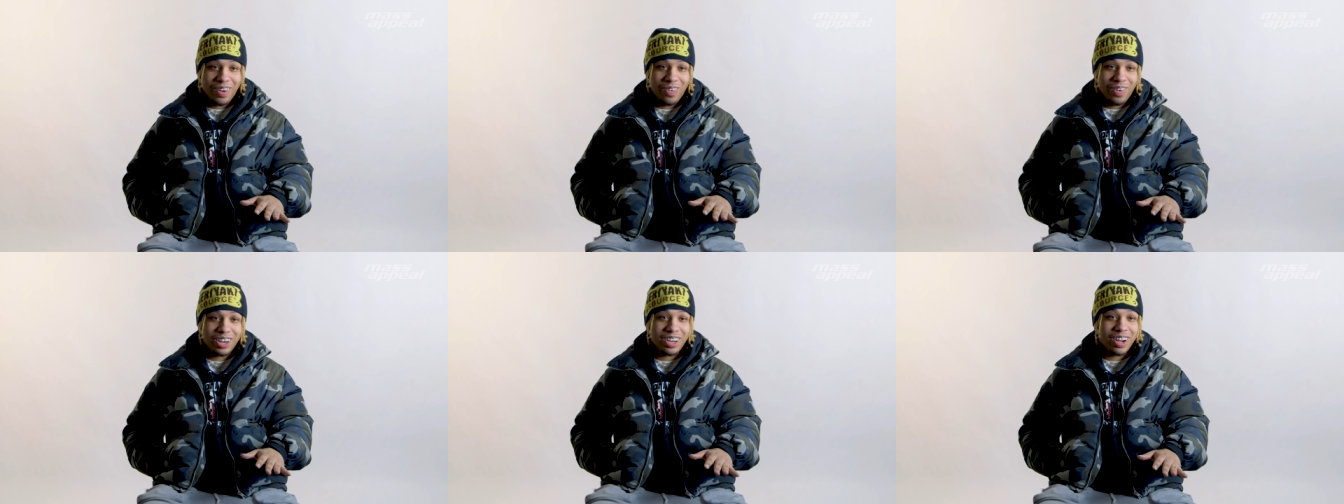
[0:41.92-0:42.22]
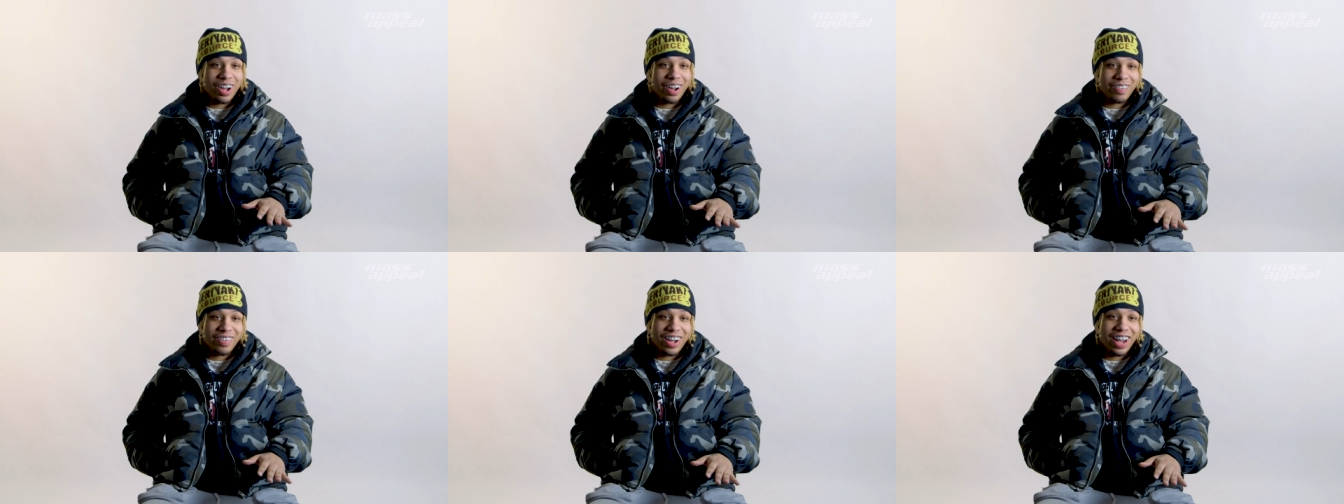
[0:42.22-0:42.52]
We're
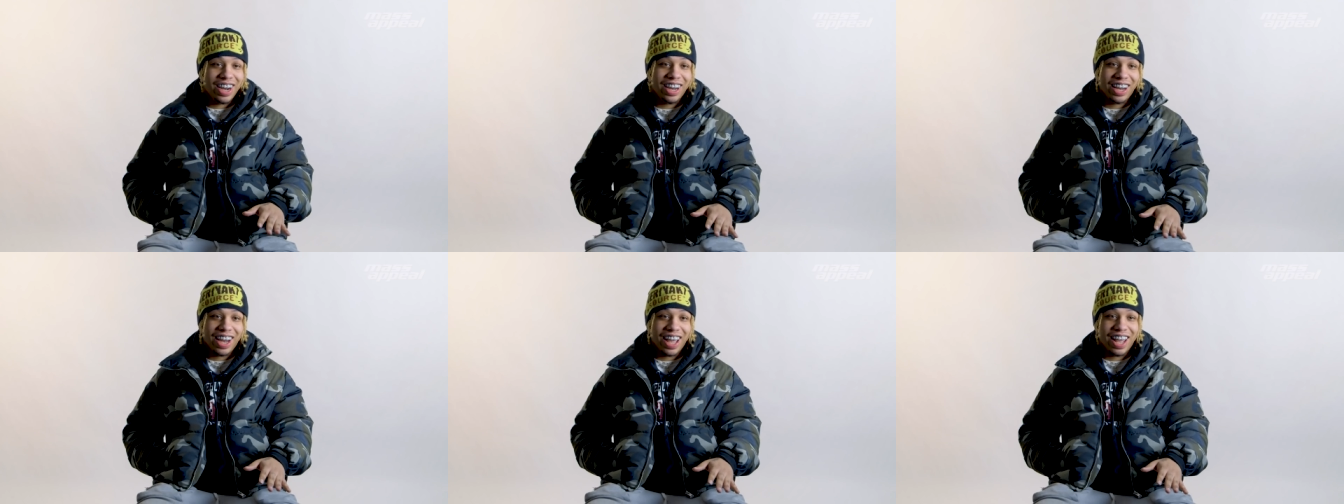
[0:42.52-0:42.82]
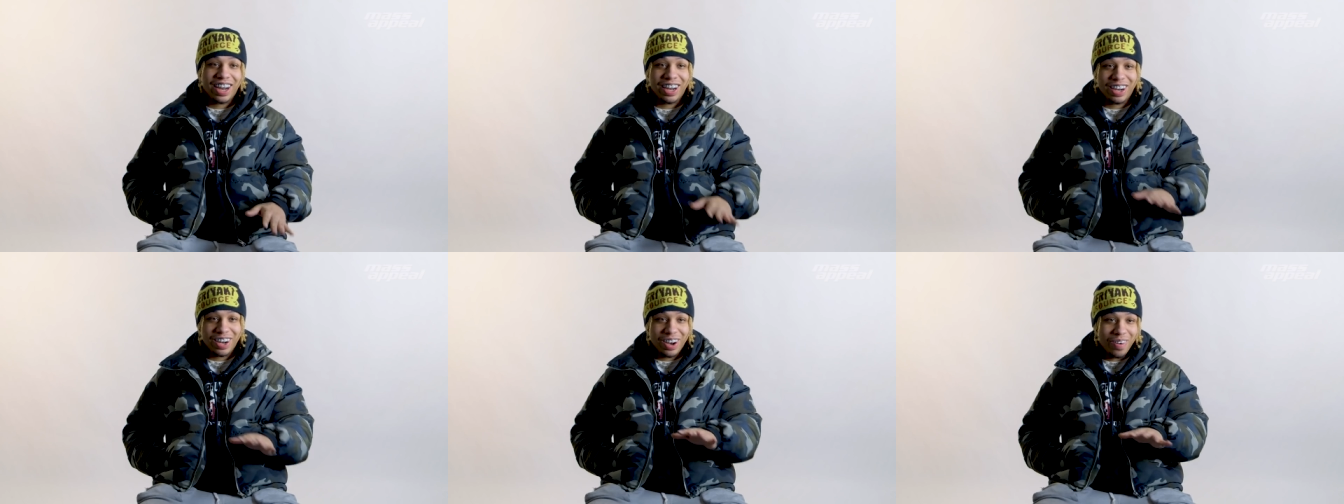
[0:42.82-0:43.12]
talking about
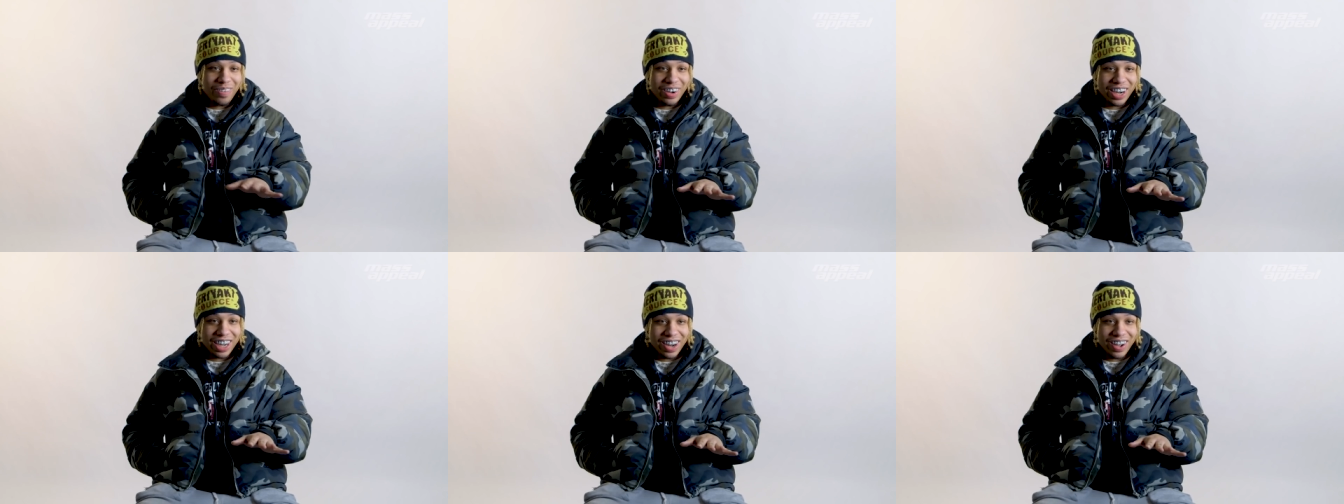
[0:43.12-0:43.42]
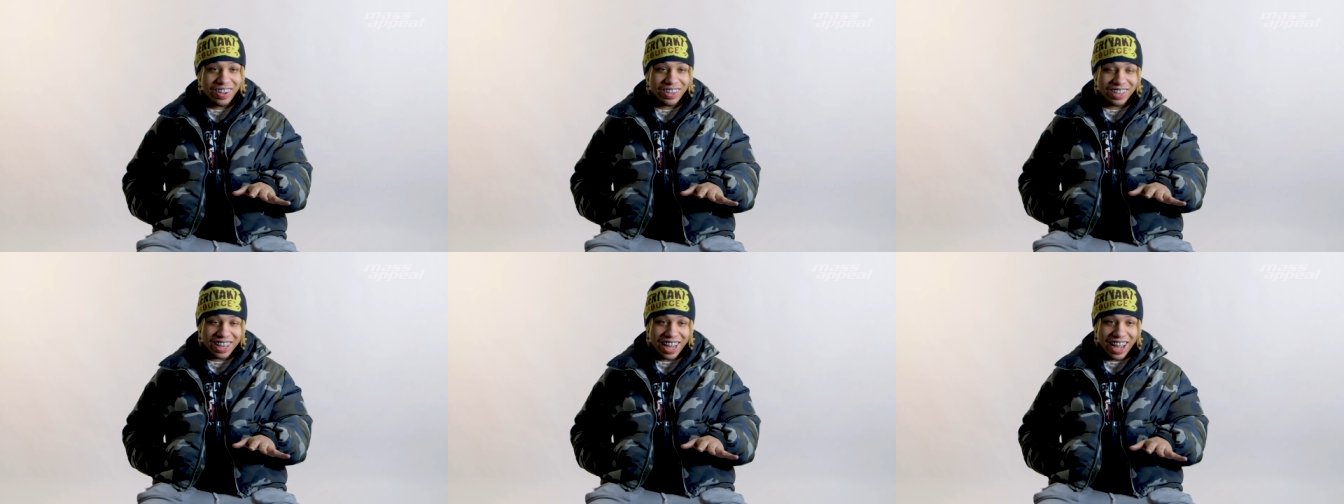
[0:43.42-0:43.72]
Atlanta. Nobody
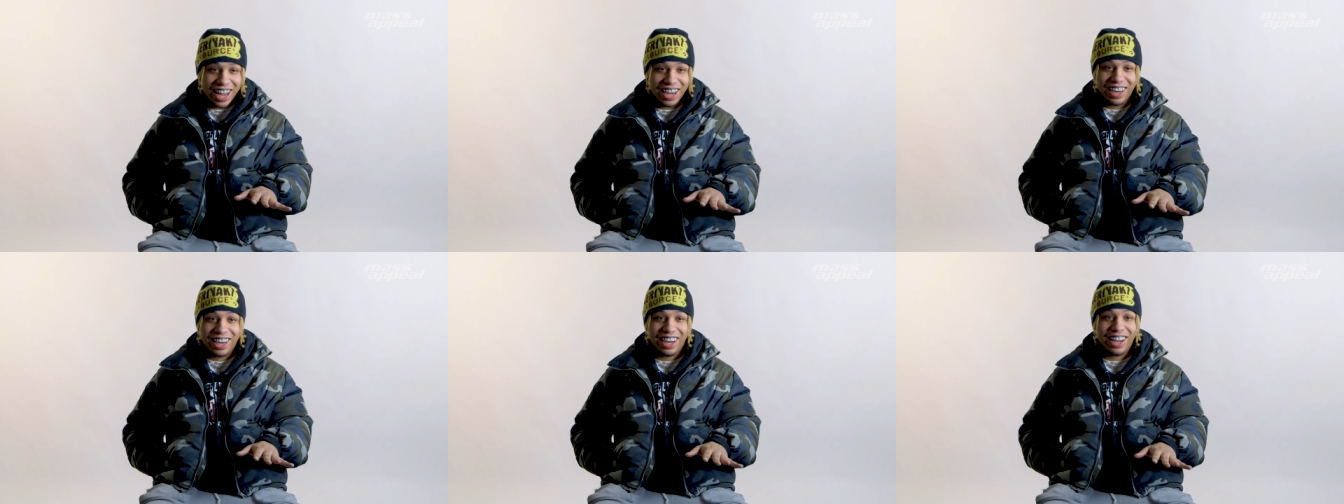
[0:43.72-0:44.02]
knows that.